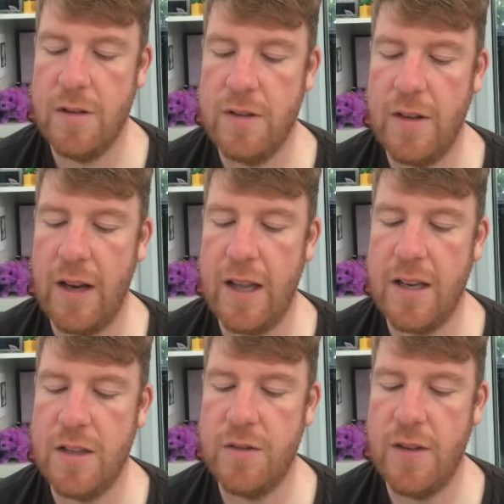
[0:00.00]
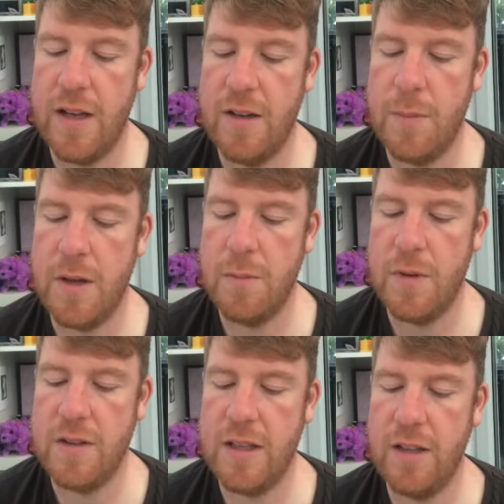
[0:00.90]
See, the light is failing me, but
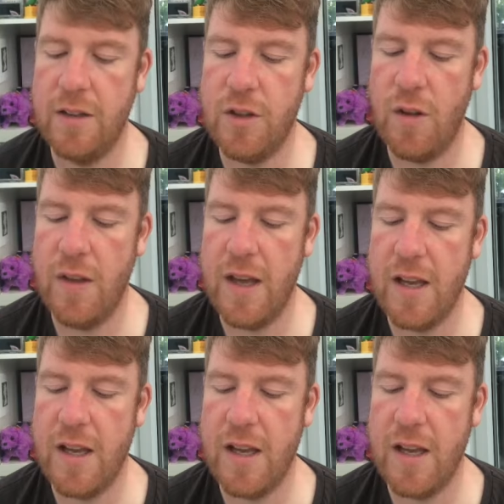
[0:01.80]
there's a little dot there.